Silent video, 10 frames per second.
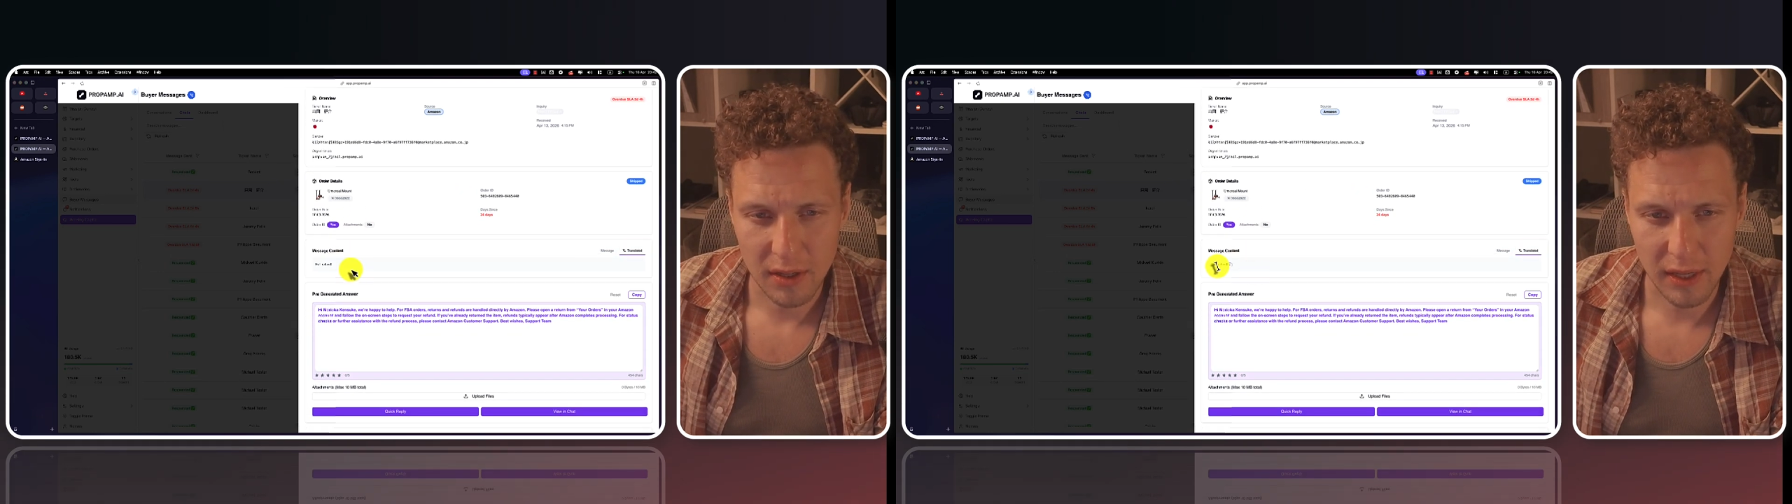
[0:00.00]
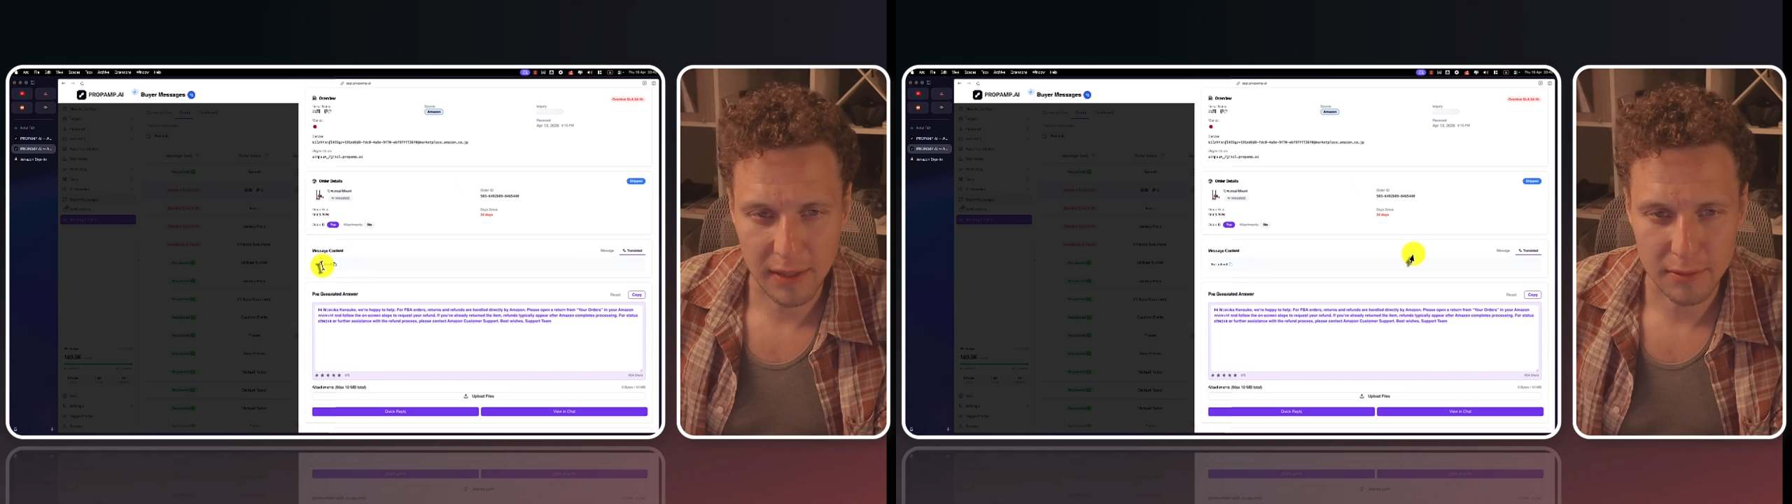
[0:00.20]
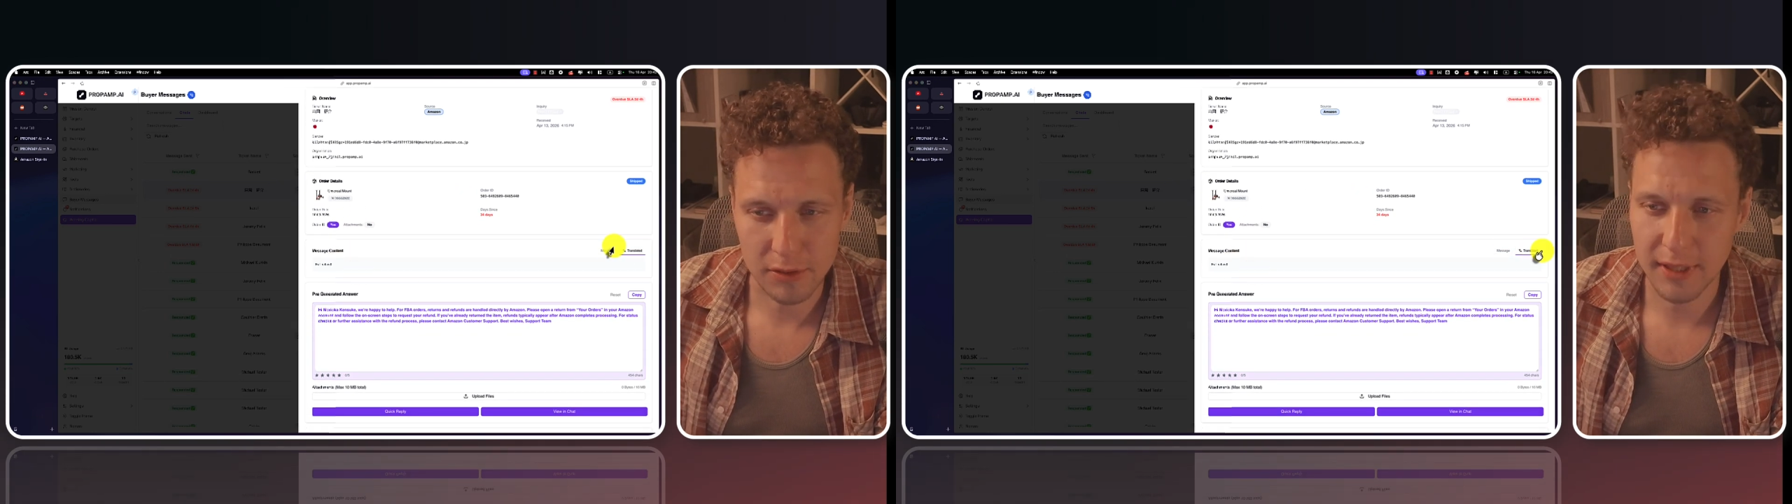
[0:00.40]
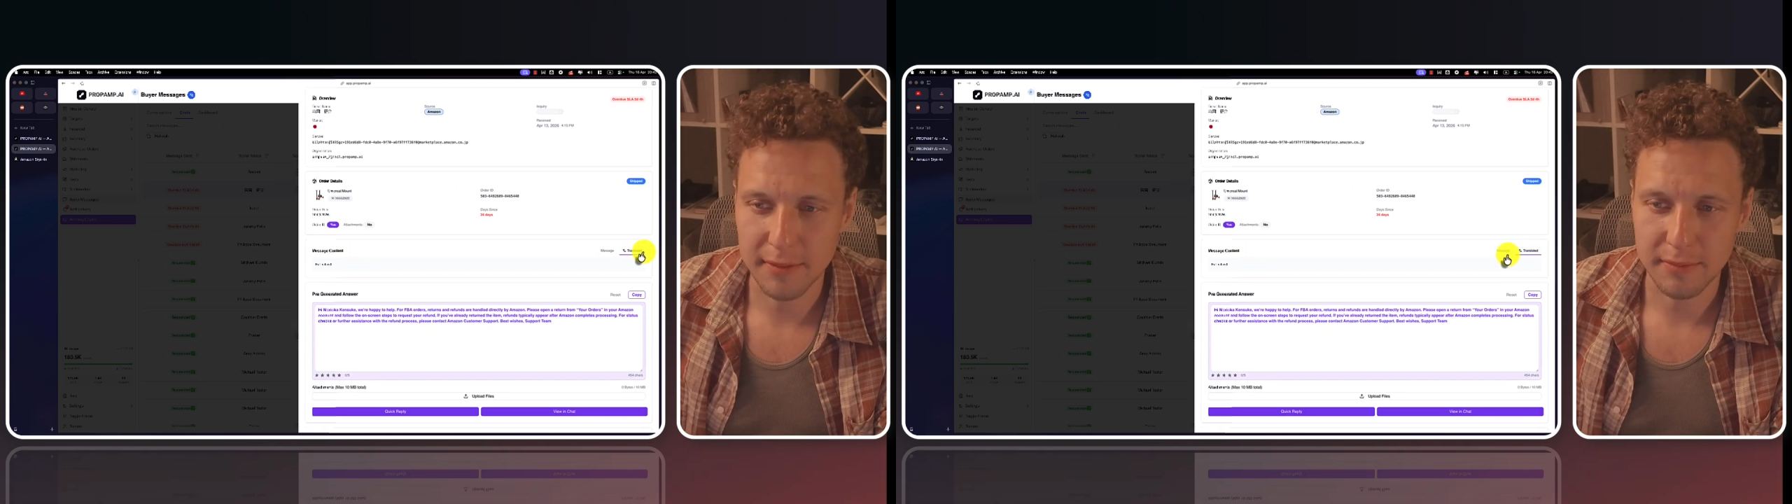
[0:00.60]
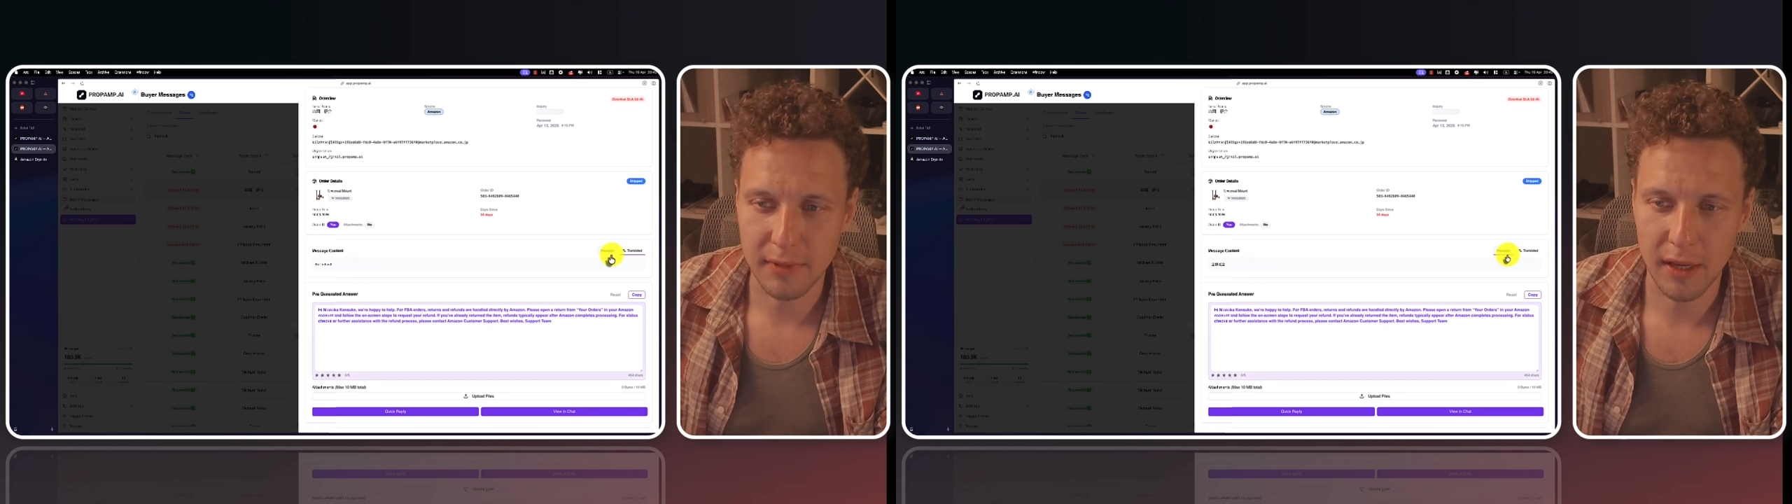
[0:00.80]
Yeah, you see,
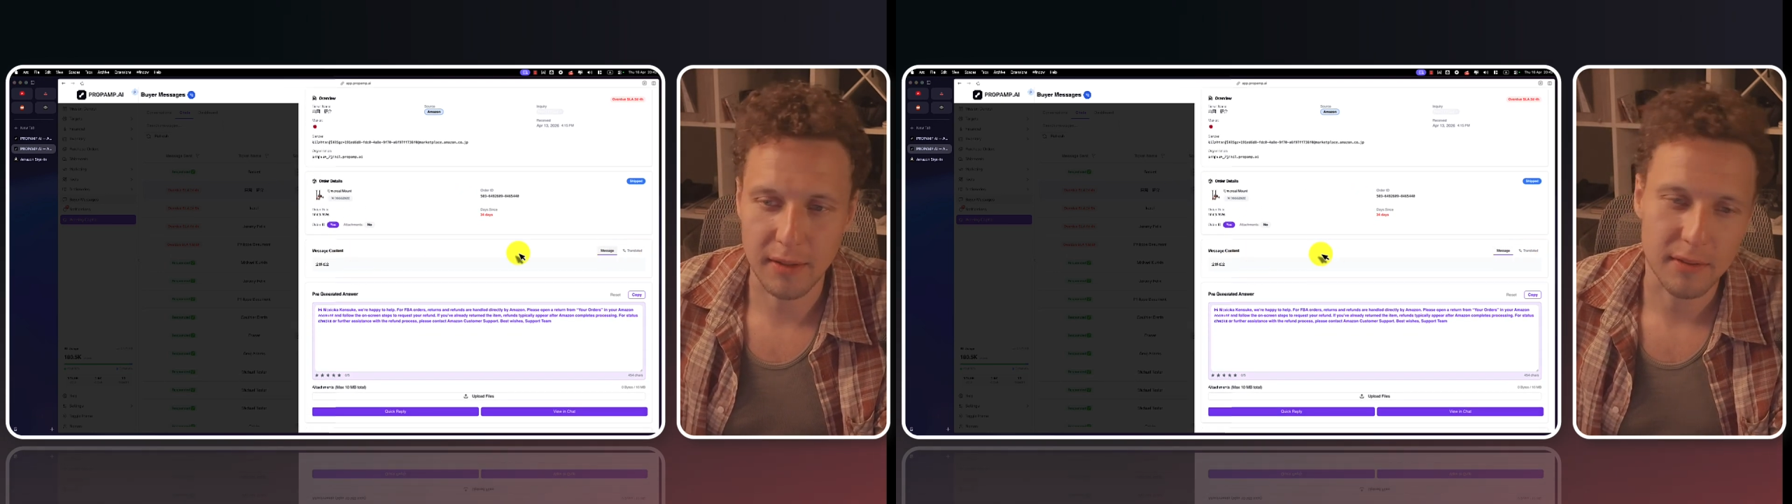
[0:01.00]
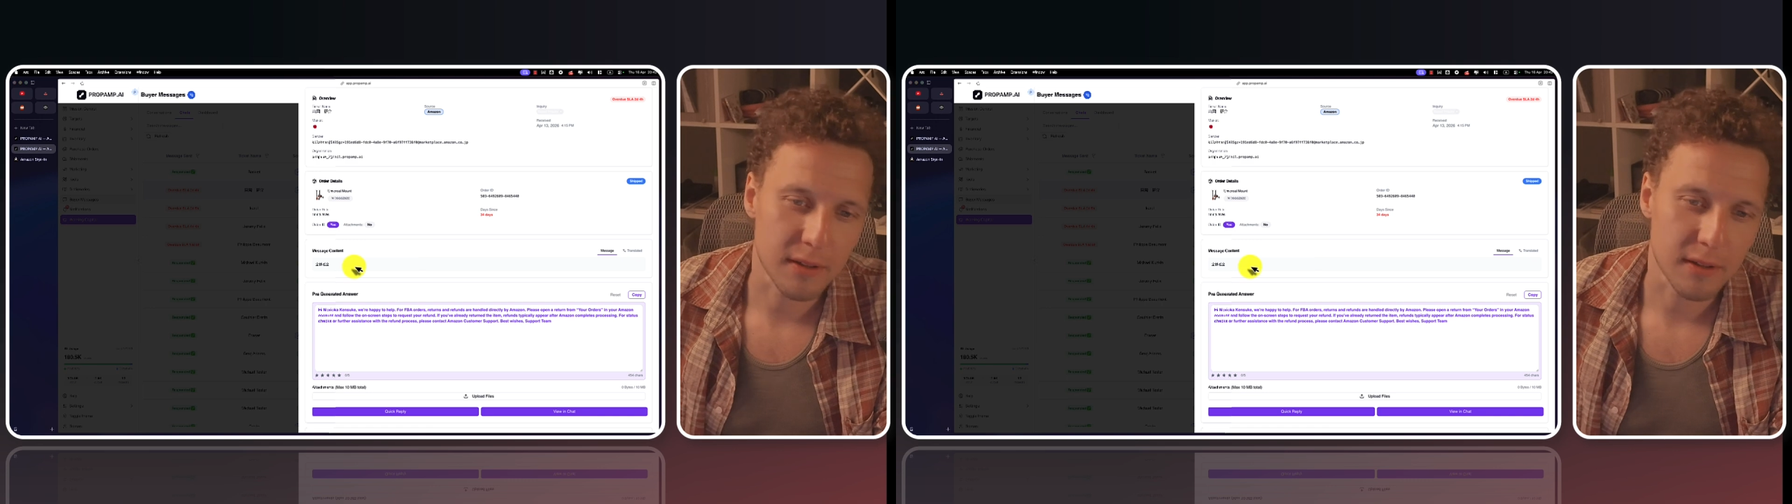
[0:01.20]
the